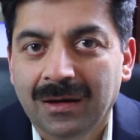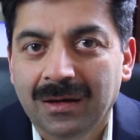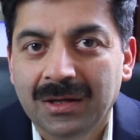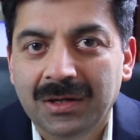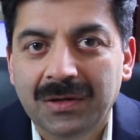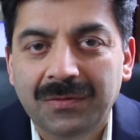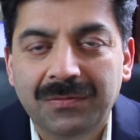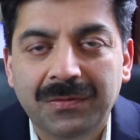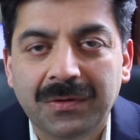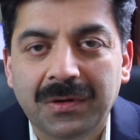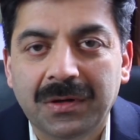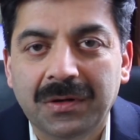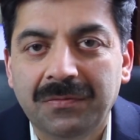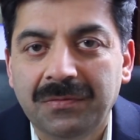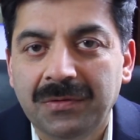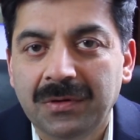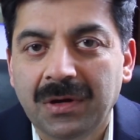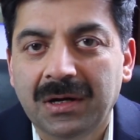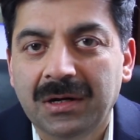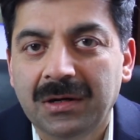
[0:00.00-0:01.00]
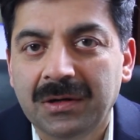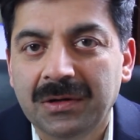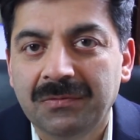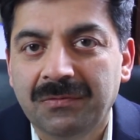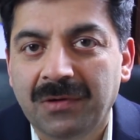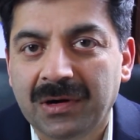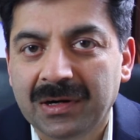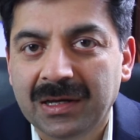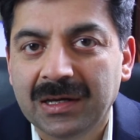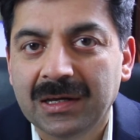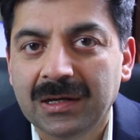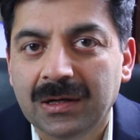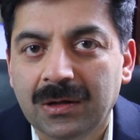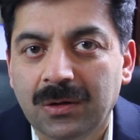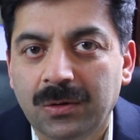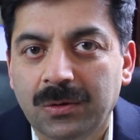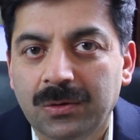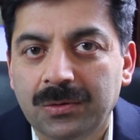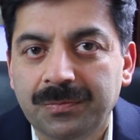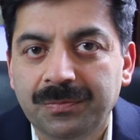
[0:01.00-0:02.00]
If you are working
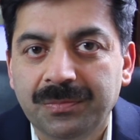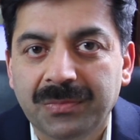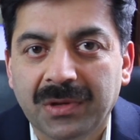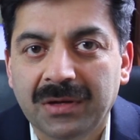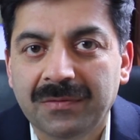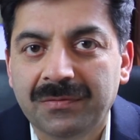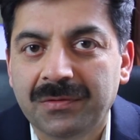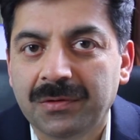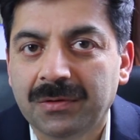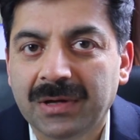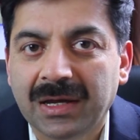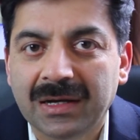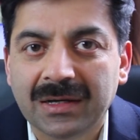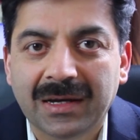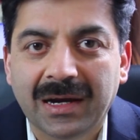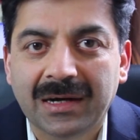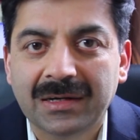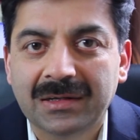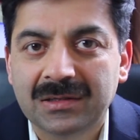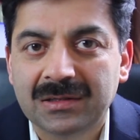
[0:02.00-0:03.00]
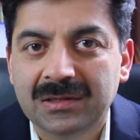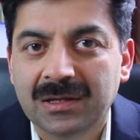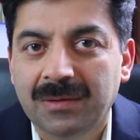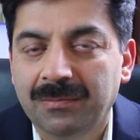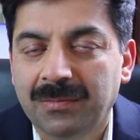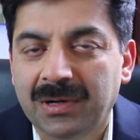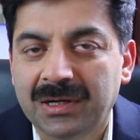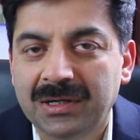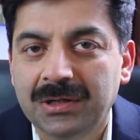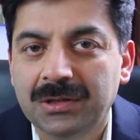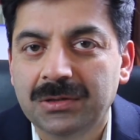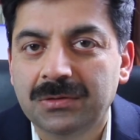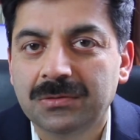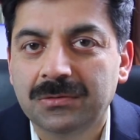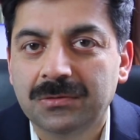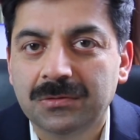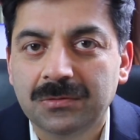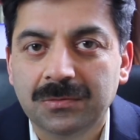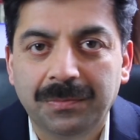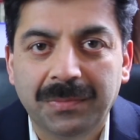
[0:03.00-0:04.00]
alone, if you can get somebody to
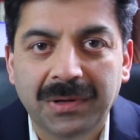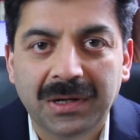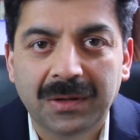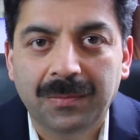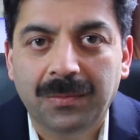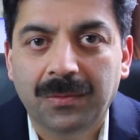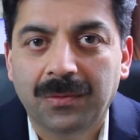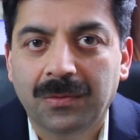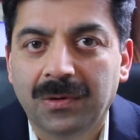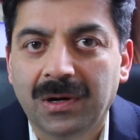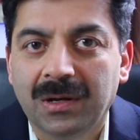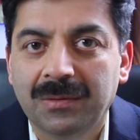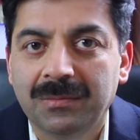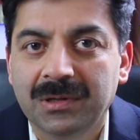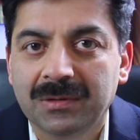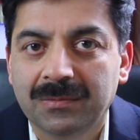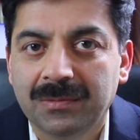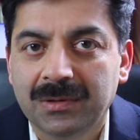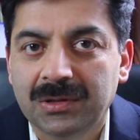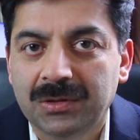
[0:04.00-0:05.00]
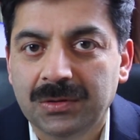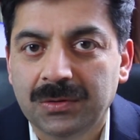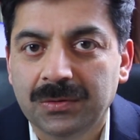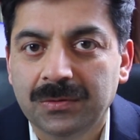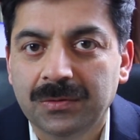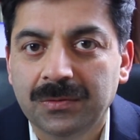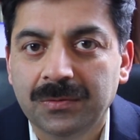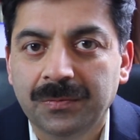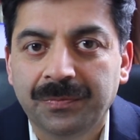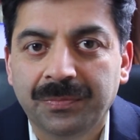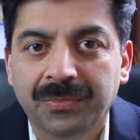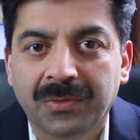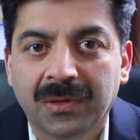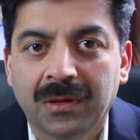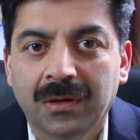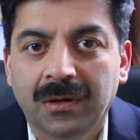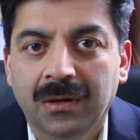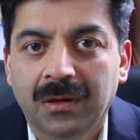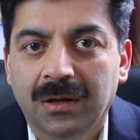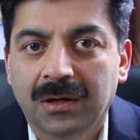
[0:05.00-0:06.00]
do pair programming with you,
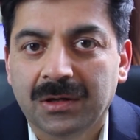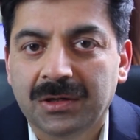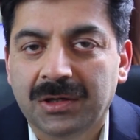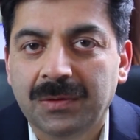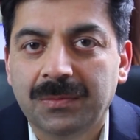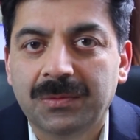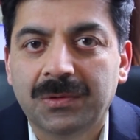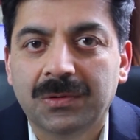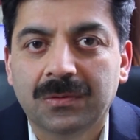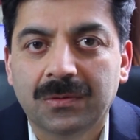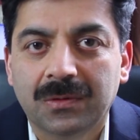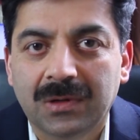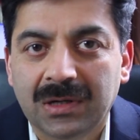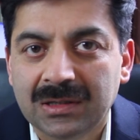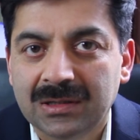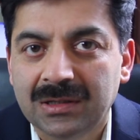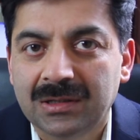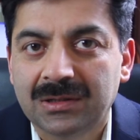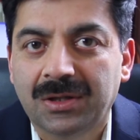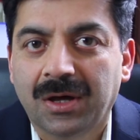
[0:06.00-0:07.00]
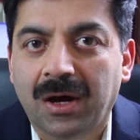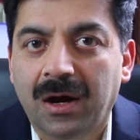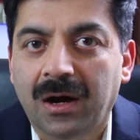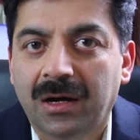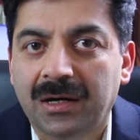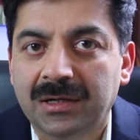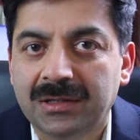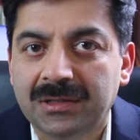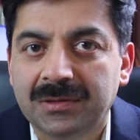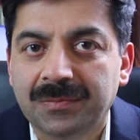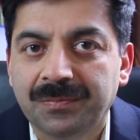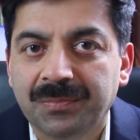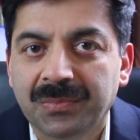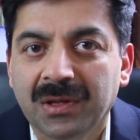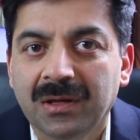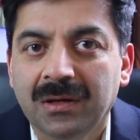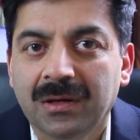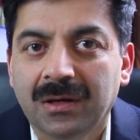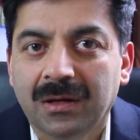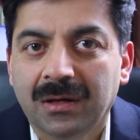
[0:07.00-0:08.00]
give you another thoughts.
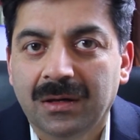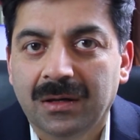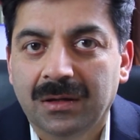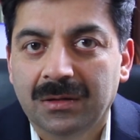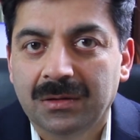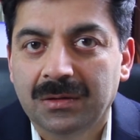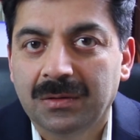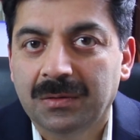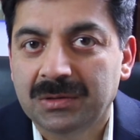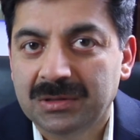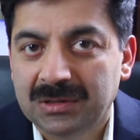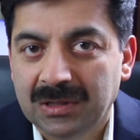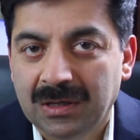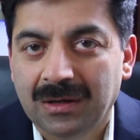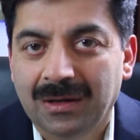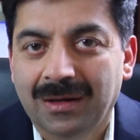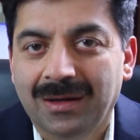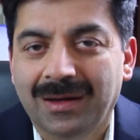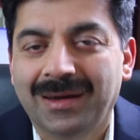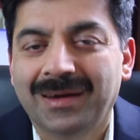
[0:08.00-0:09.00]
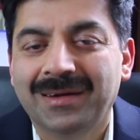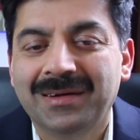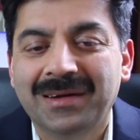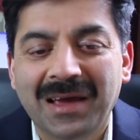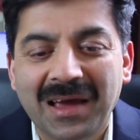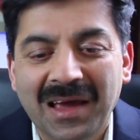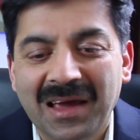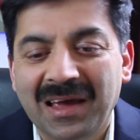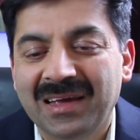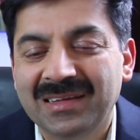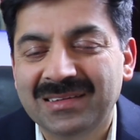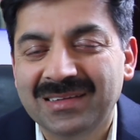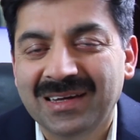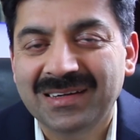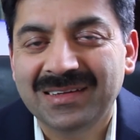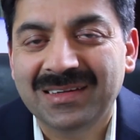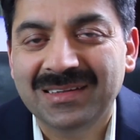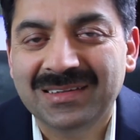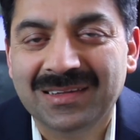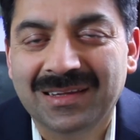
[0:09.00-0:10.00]
And as I
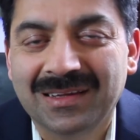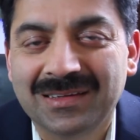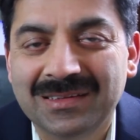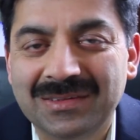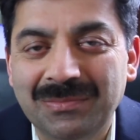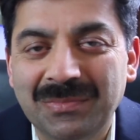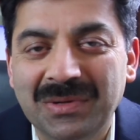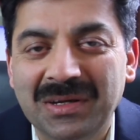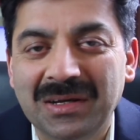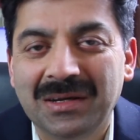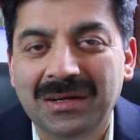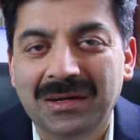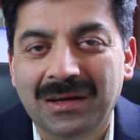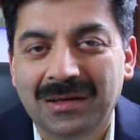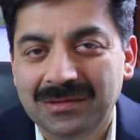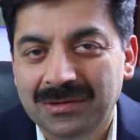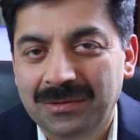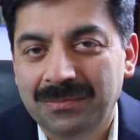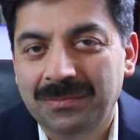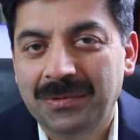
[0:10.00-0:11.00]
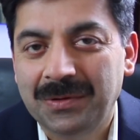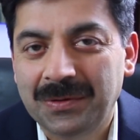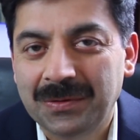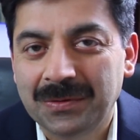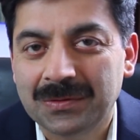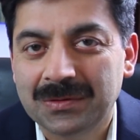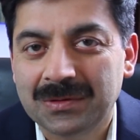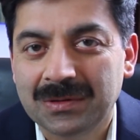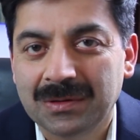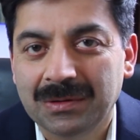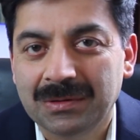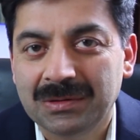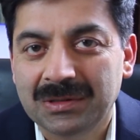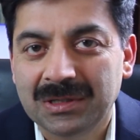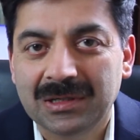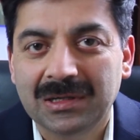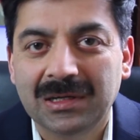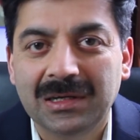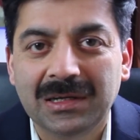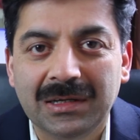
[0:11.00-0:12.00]
discussed in other videos,
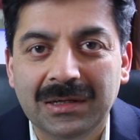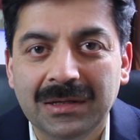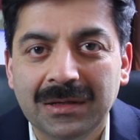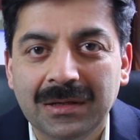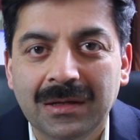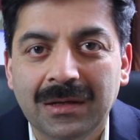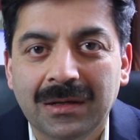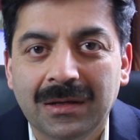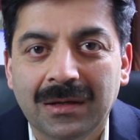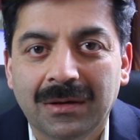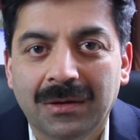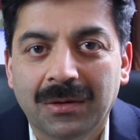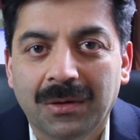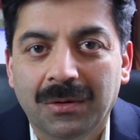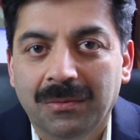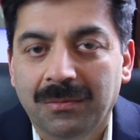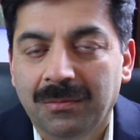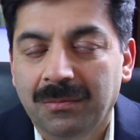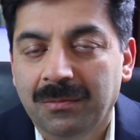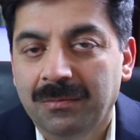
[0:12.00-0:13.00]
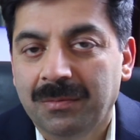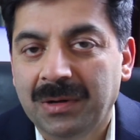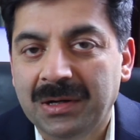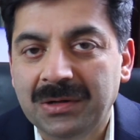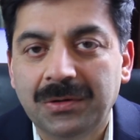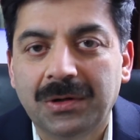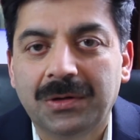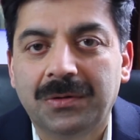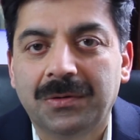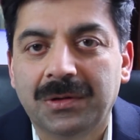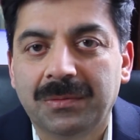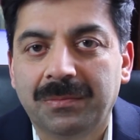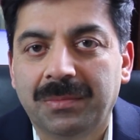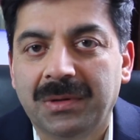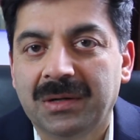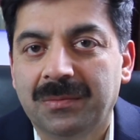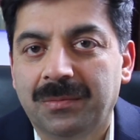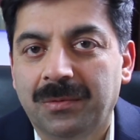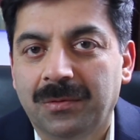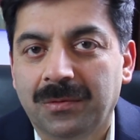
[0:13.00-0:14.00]
generally when you are doing
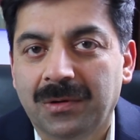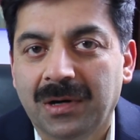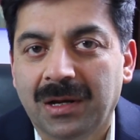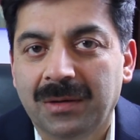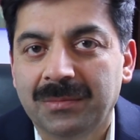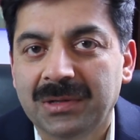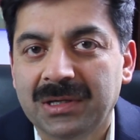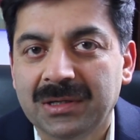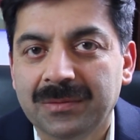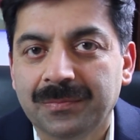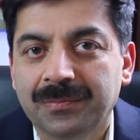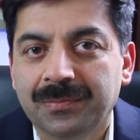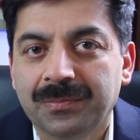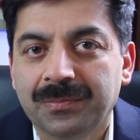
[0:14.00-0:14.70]
pair programming,